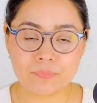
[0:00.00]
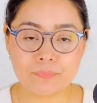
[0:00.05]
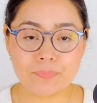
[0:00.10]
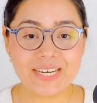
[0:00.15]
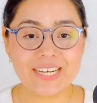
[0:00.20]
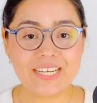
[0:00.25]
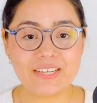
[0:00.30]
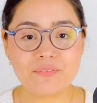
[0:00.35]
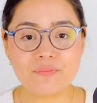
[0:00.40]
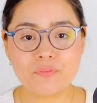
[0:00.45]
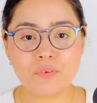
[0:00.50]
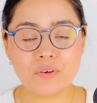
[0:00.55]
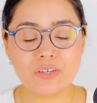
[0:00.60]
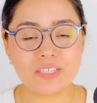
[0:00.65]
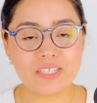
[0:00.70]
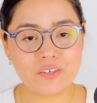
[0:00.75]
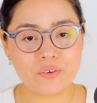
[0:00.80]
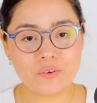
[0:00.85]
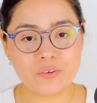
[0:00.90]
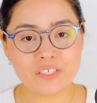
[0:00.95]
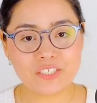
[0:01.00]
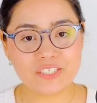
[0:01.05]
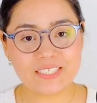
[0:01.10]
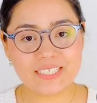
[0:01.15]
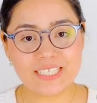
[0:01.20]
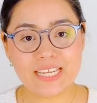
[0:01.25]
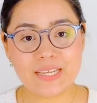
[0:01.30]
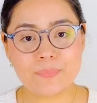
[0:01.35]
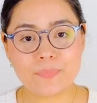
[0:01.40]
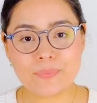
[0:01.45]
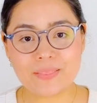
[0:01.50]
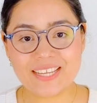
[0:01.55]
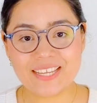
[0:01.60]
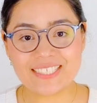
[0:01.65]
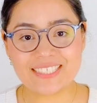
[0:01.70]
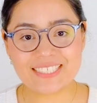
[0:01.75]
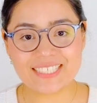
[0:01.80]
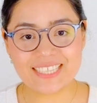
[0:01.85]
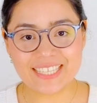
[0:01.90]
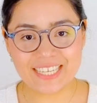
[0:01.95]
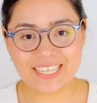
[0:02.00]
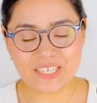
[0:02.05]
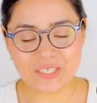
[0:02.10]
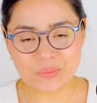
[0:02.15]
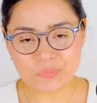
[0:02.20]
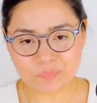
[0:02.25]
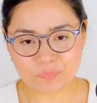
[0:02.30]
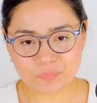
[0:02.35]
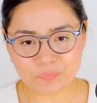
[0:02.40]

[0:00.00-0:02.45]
But in, for, in order to keep things clear